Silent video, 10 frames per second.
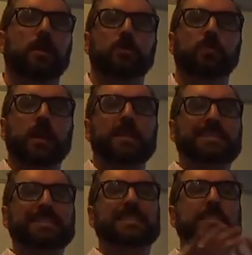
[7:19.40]

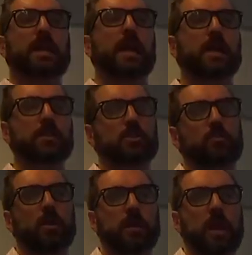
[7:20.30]
Kubernetes is designed to
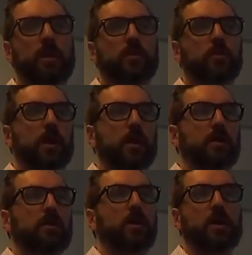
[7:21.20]
run everywhere,
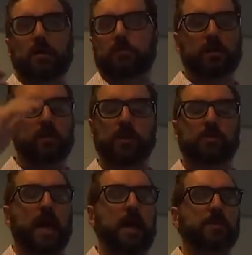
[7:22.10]
uh, including your
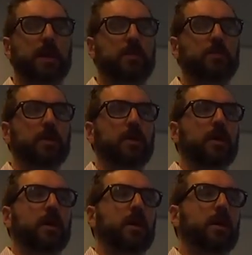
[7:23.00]
laptop,
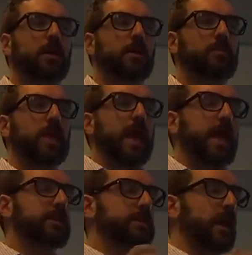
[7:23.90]
um,
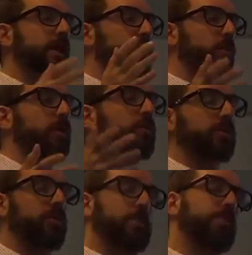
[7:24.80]
and designed to work
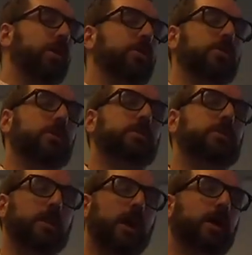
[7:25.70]
with great
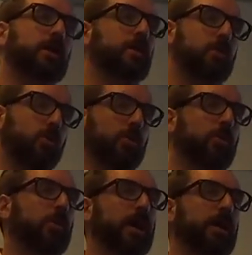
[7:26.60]
partners like
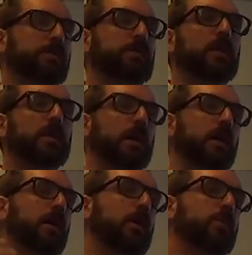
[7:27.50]
CoreOS,
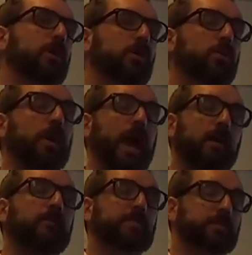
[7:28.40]
um, who
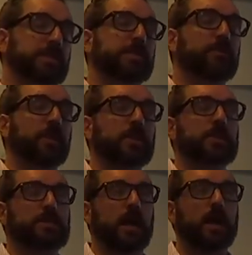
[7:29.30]
have specifically
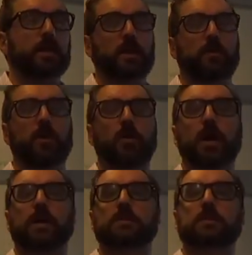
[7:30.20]
designed their
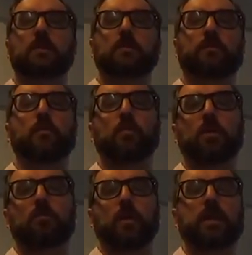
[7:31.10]
OS
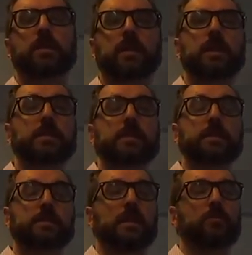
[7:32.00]
for running in this
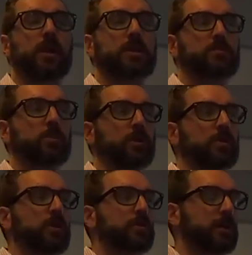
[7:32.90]
containerized
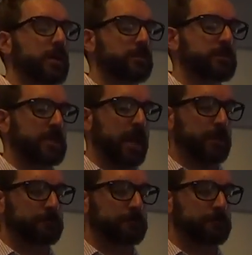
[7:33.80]
workload um, style.